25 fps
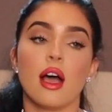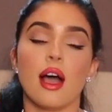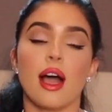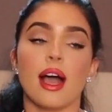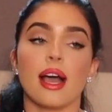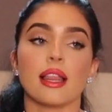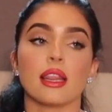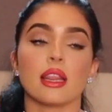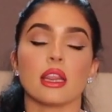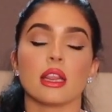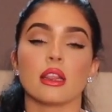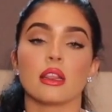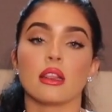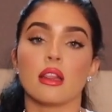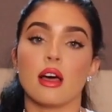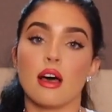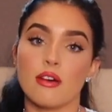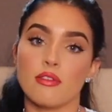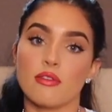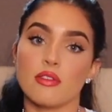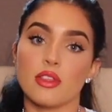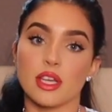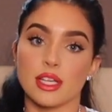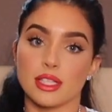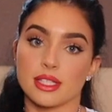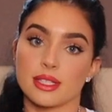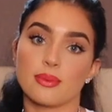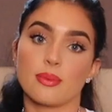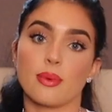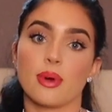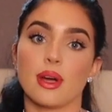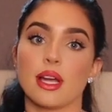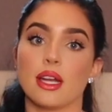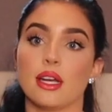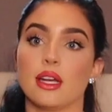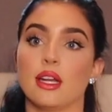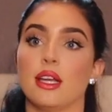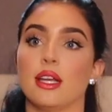I love this
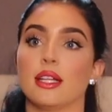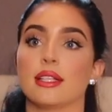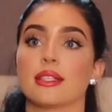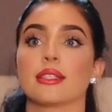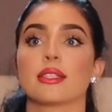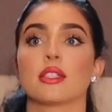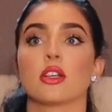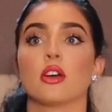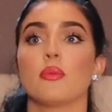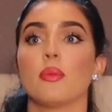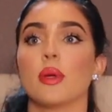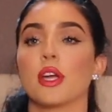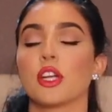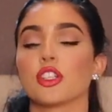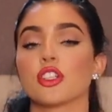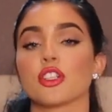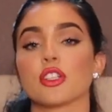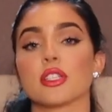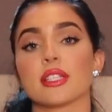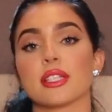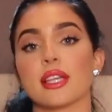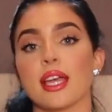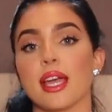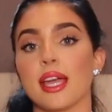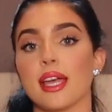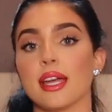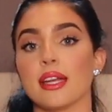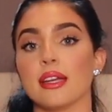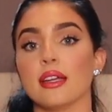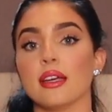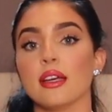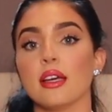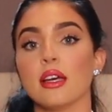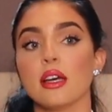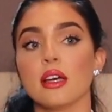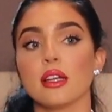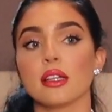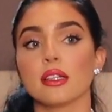one. It still makes your skin
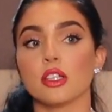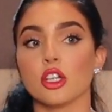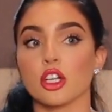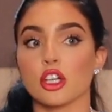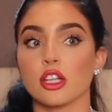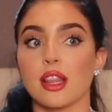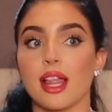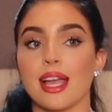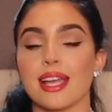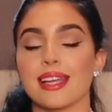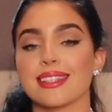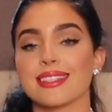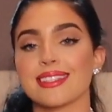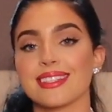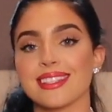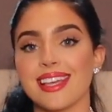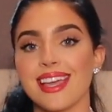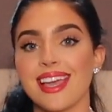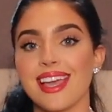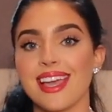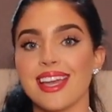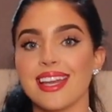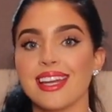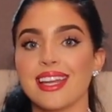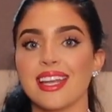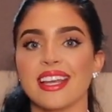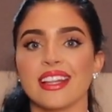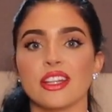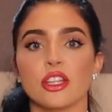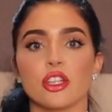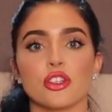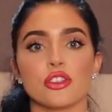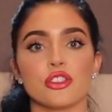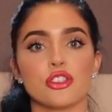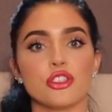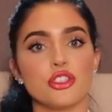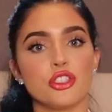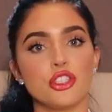look like skin. It
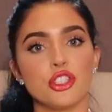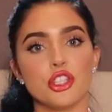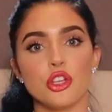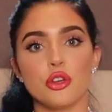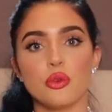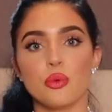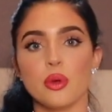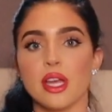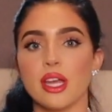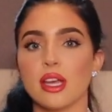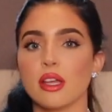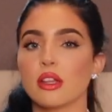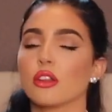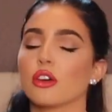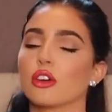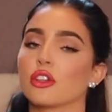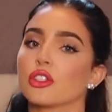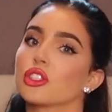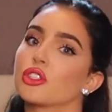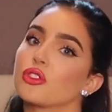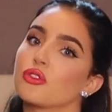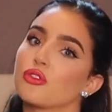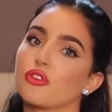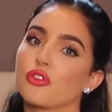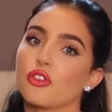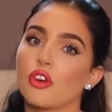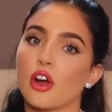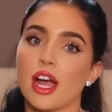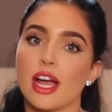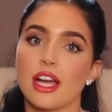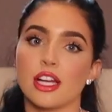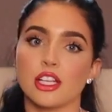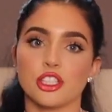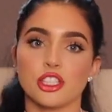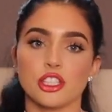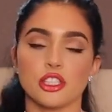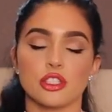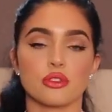looks dewy. It looks
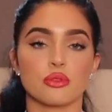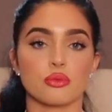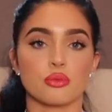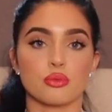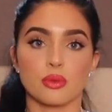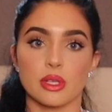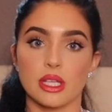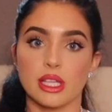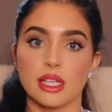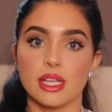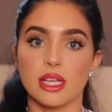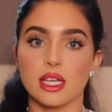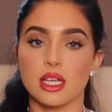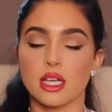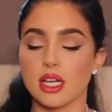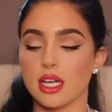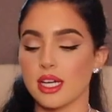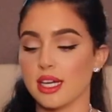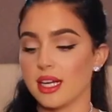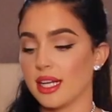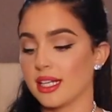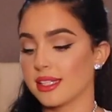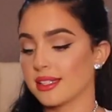fresh. It's really good.